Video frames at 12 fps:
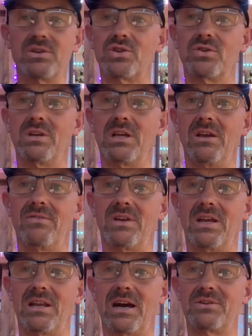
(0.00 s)
Sunday
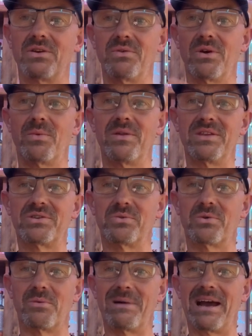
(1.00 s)
evening. I don't know when this will
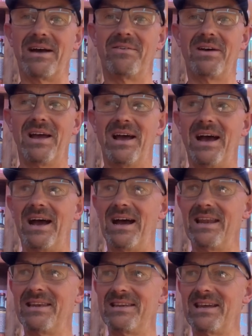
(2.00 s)
come out.
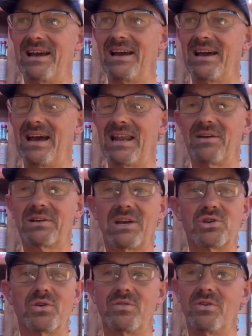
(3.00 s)
And I'll
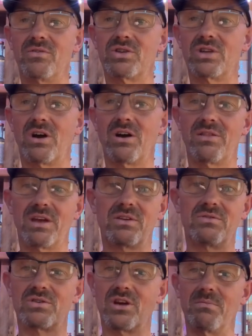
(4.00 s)
catch you on the other side. Thank
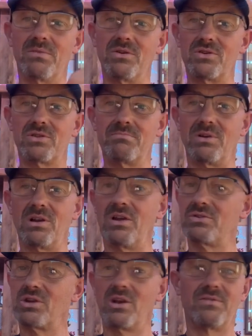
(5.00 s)
you so much.
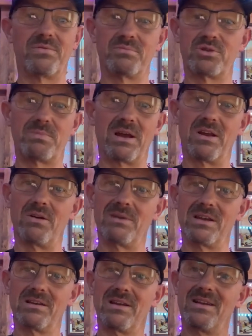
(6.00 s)
Lots of love from Speno,
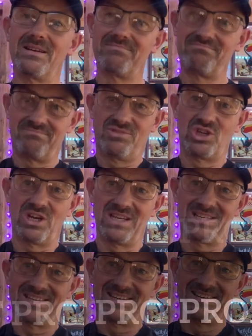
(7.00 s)
man. Cheers.